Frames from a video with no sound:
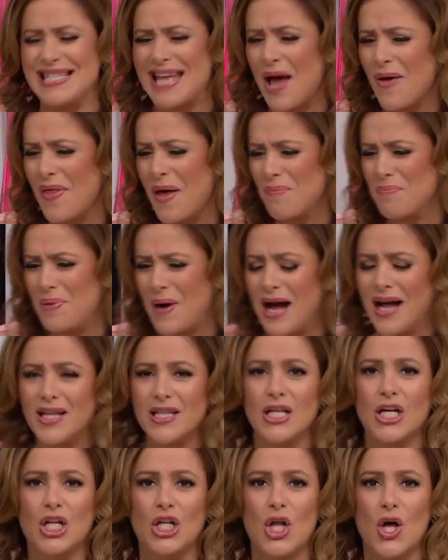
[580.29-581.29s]
Now that
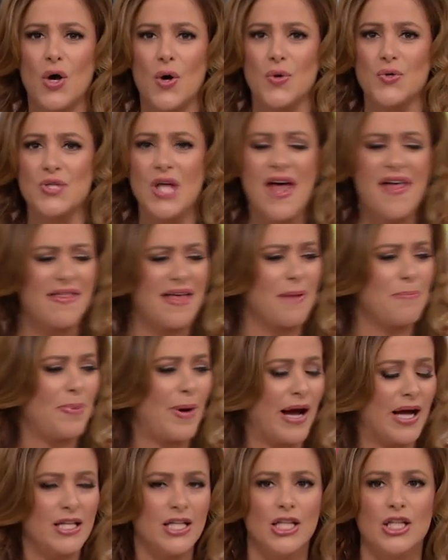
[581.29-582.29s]
pile of clothes, that
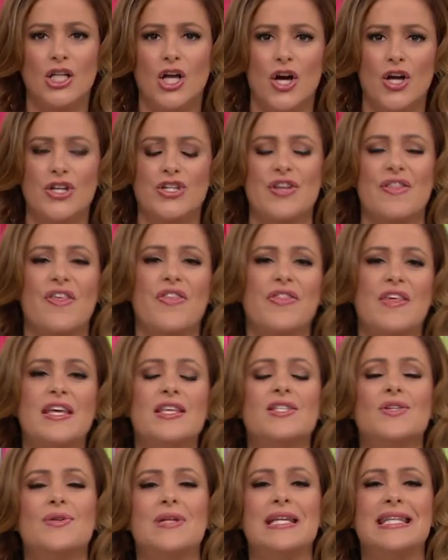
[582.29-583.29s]
pile of laundry, the
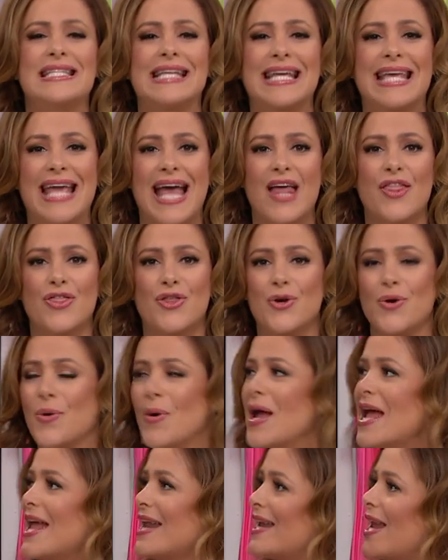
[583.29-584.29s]
things you need to get through,
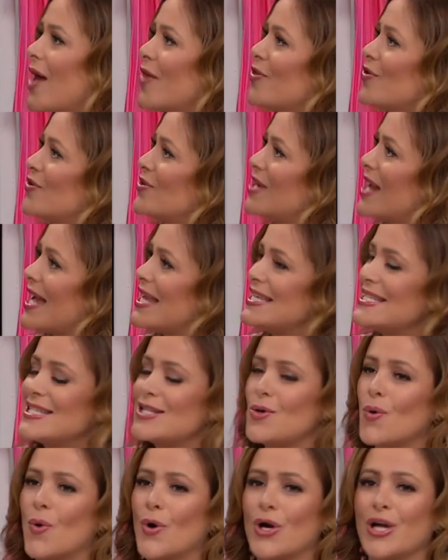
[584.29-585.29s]
now they're nice
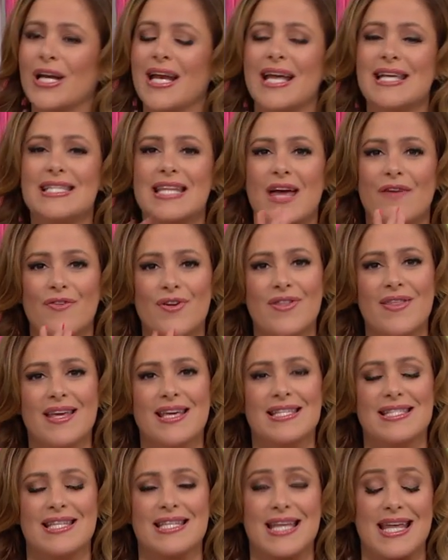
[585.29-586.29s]
and organized. Everything
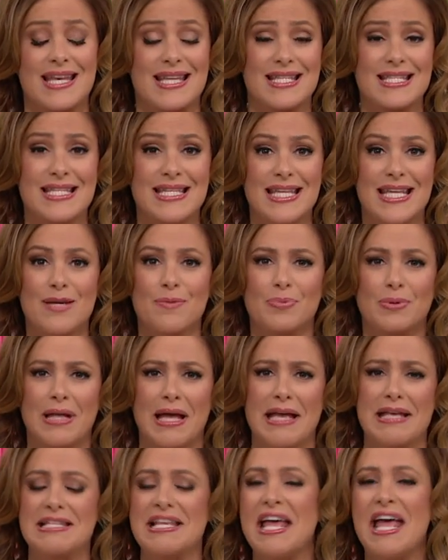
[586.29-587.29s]
is in its neat
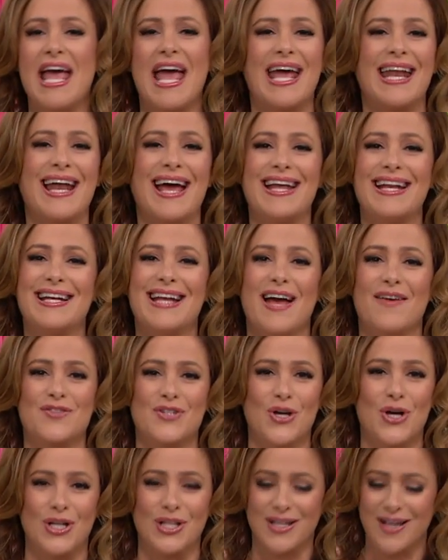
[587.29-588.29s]
place, and I didn't have
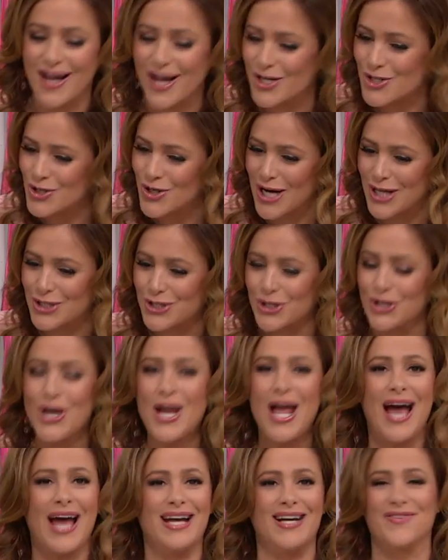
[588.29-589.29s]
to call a contractor.
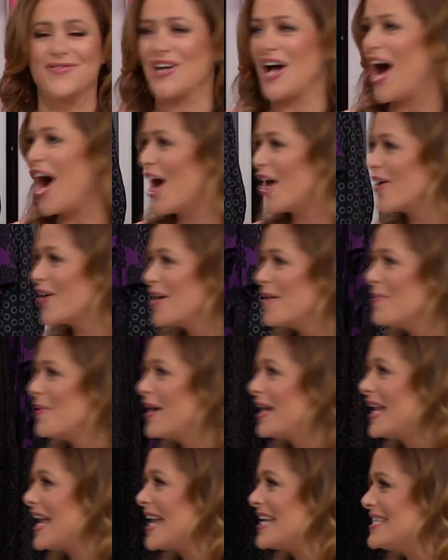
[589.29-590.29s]
I didn't have to hire
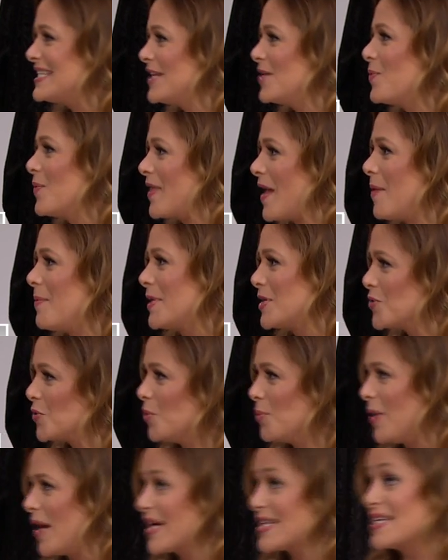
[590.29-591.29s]
anybody. I did it without my
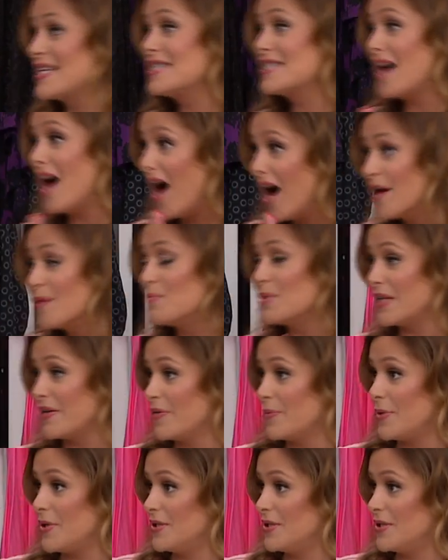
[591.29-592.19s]
toolbox. So which color do you like?